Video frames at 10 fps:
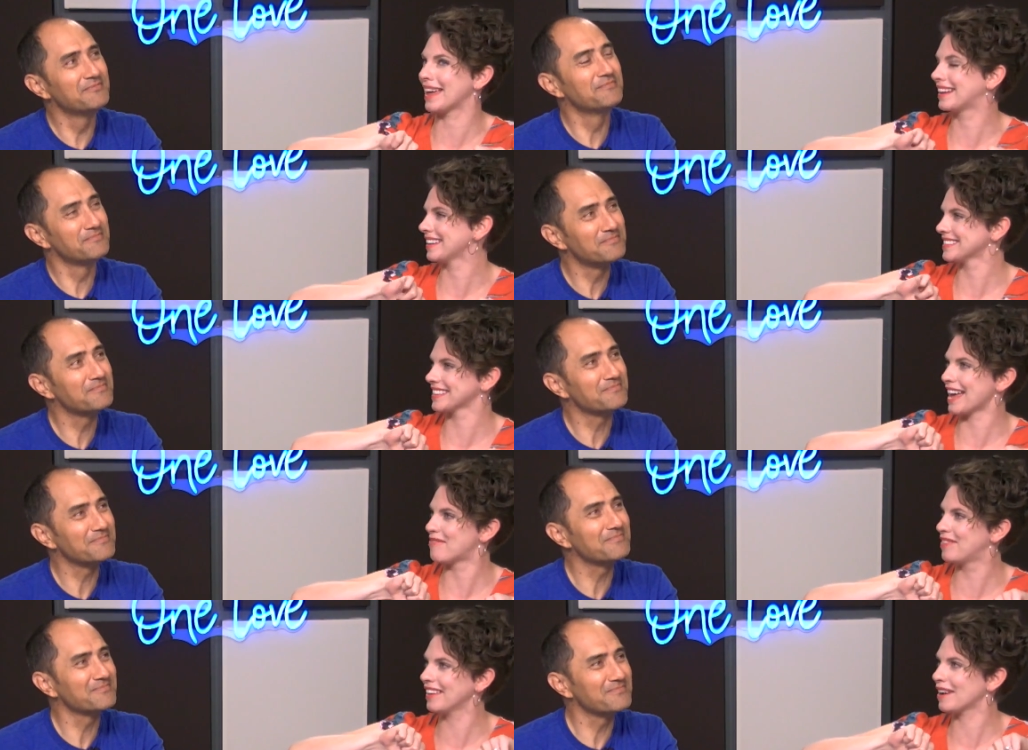Speaker 1: Because I
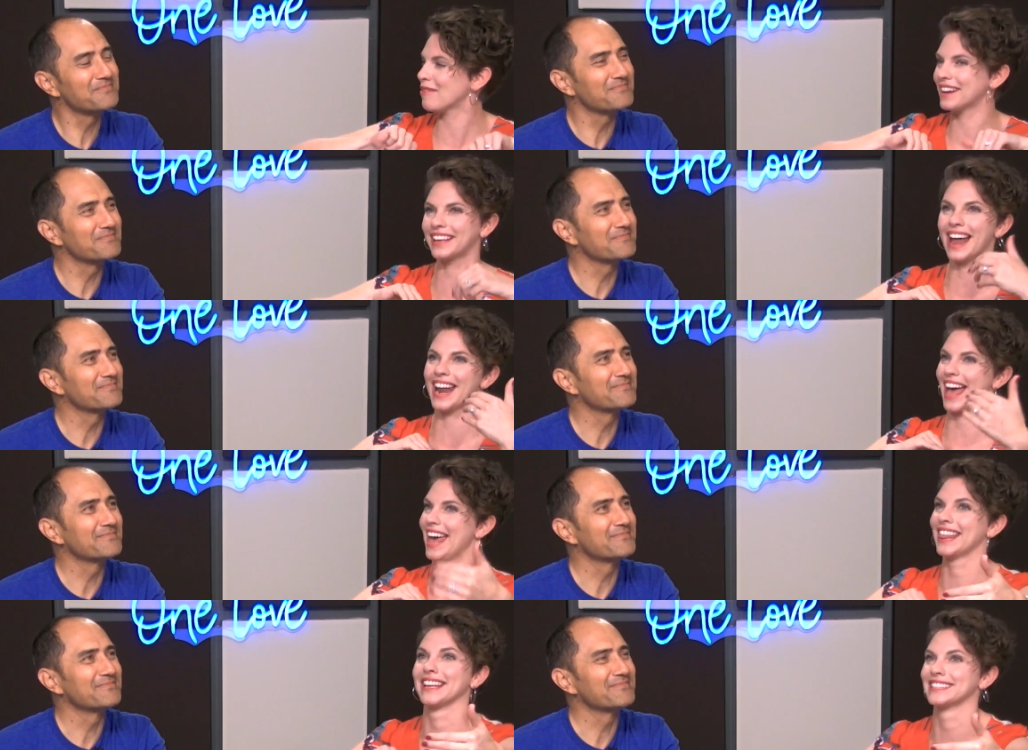feel like I want to get out ahead
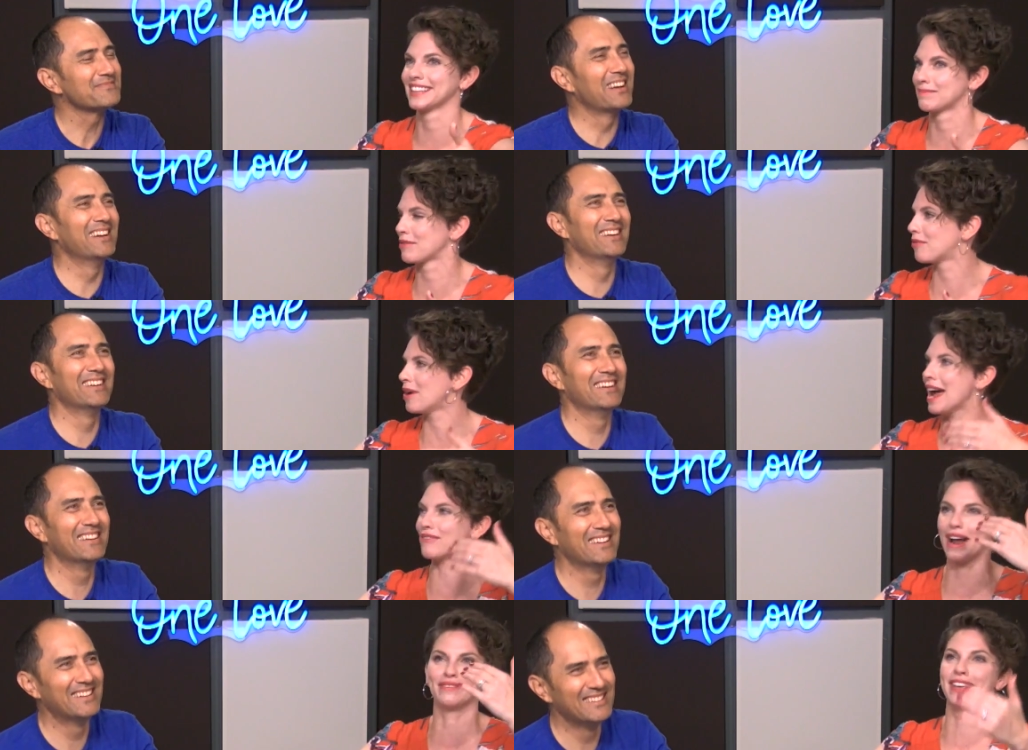of this, like before I ever
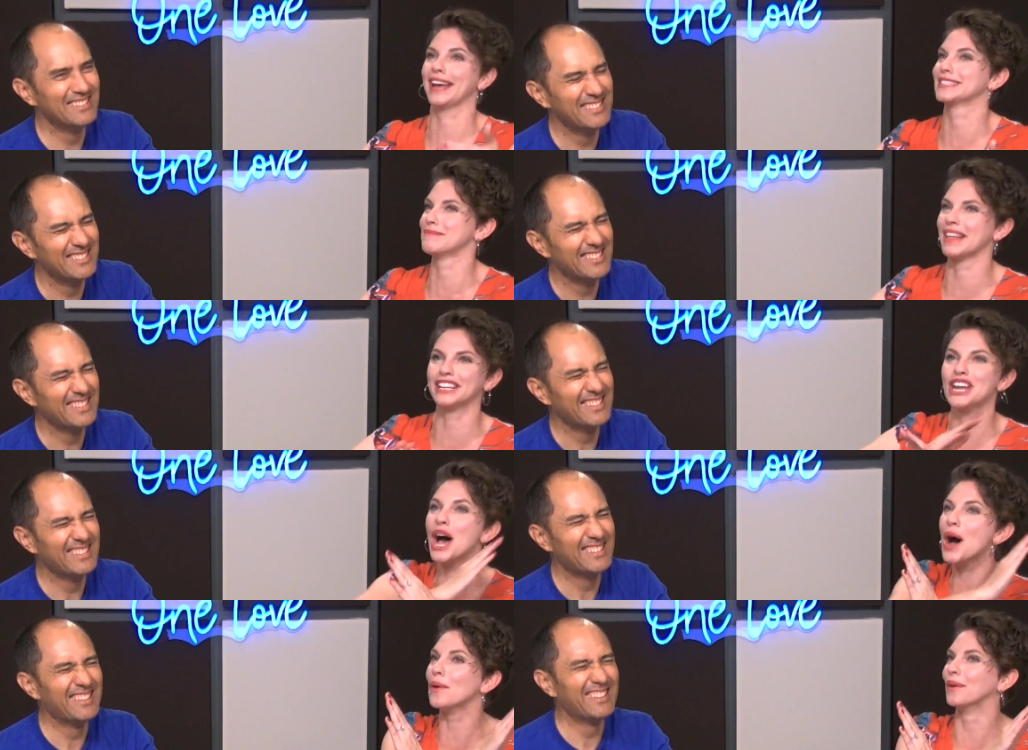have kids and be like,
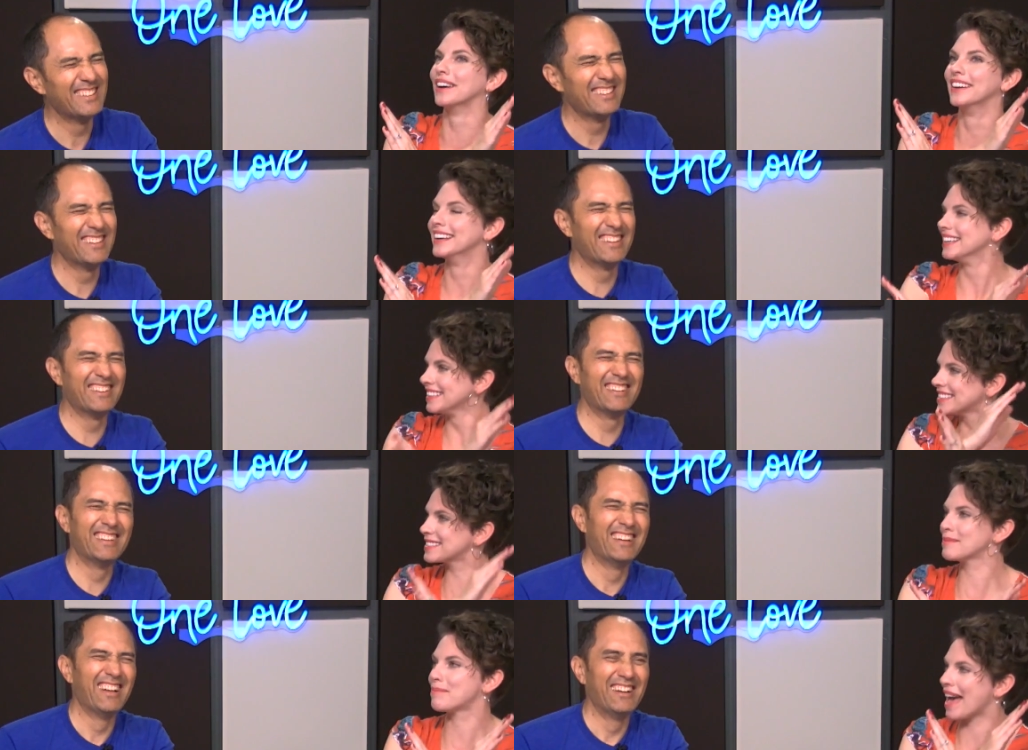no, this
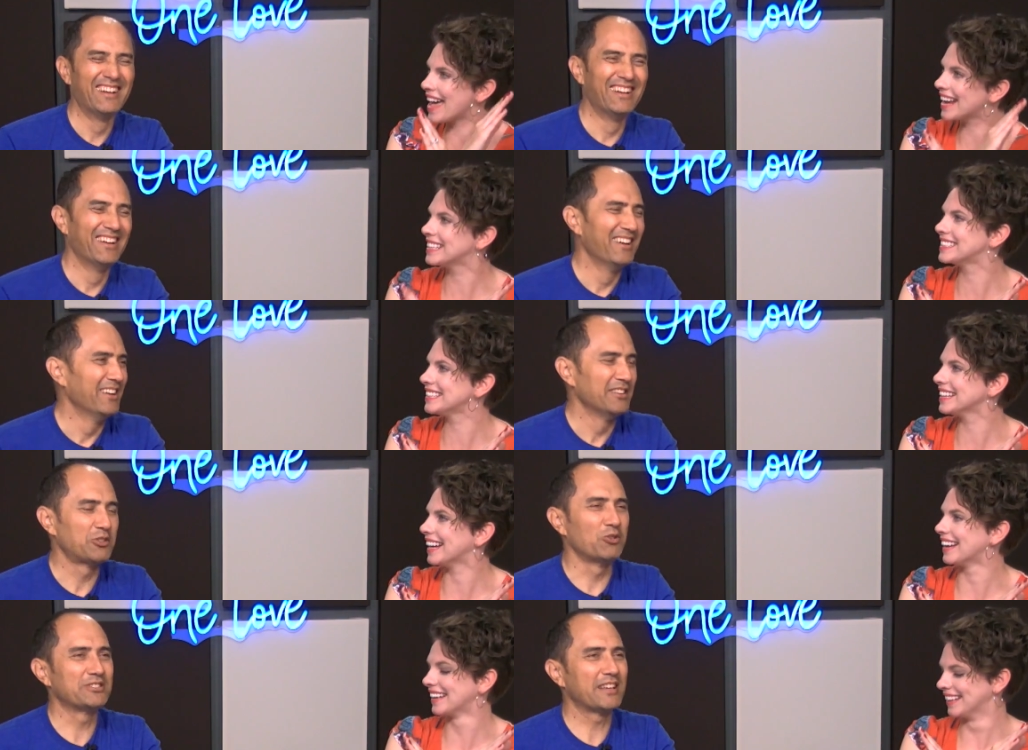is a bad idea.
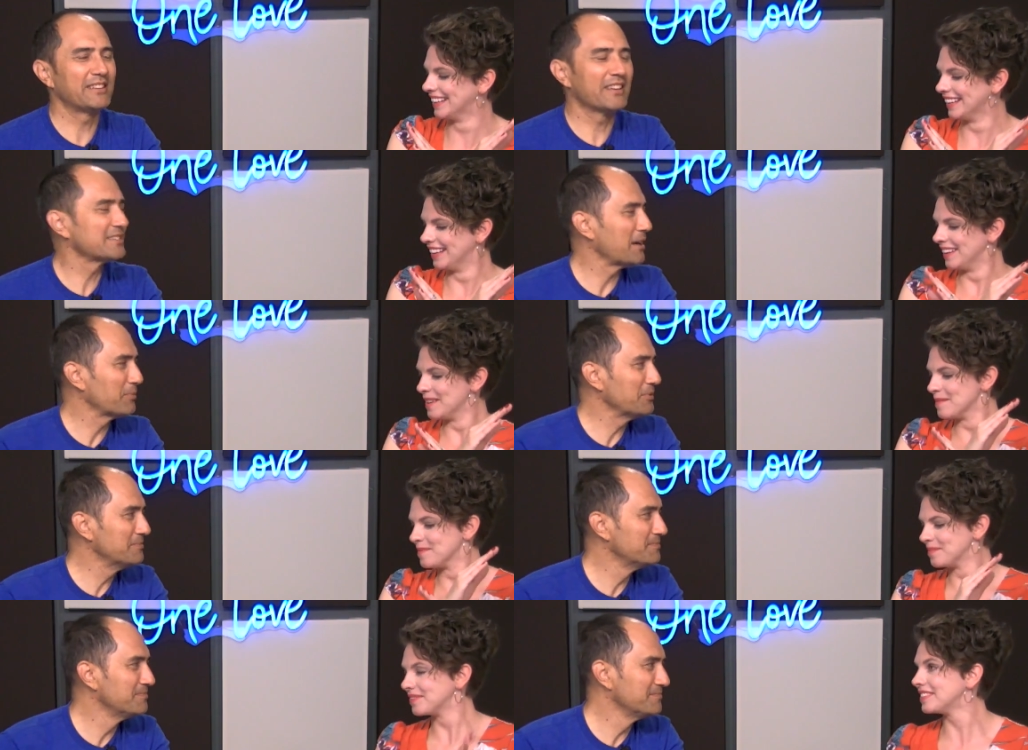Don't
Speaker 2: set the example.
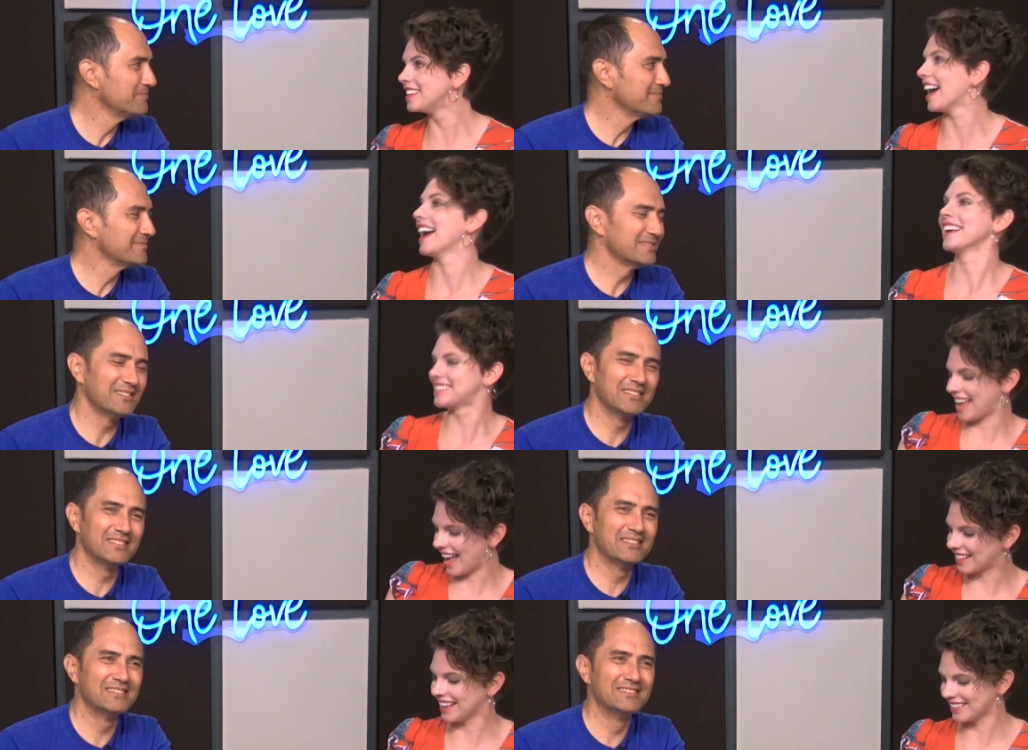
Speaker 1: Yeah,
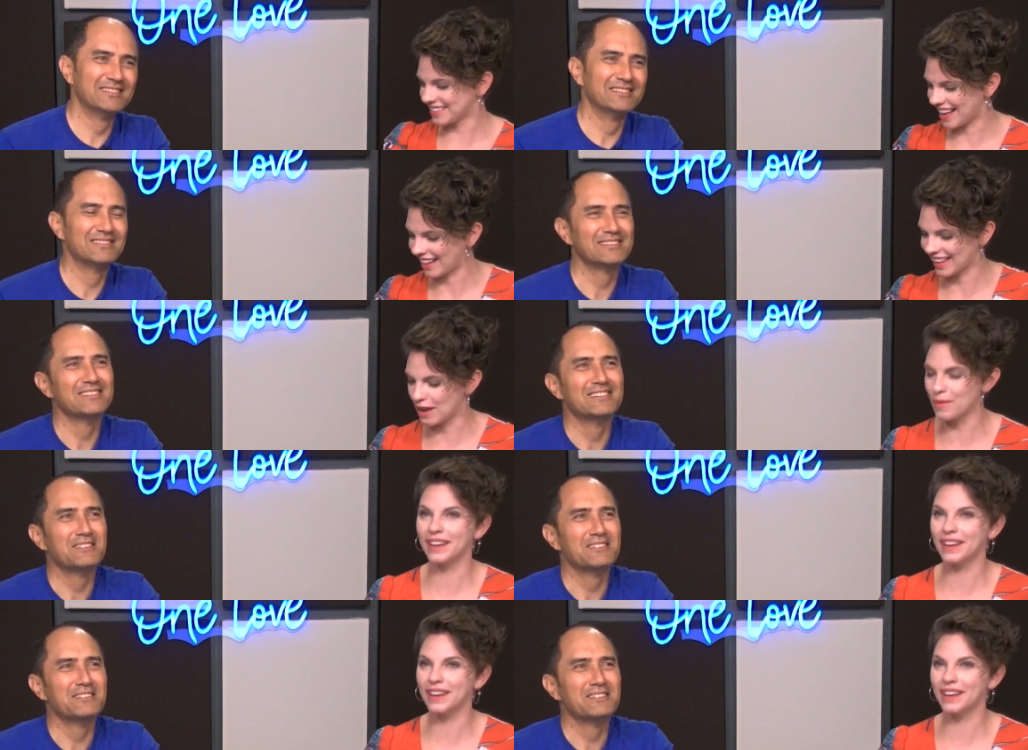exactly, exactly. Can we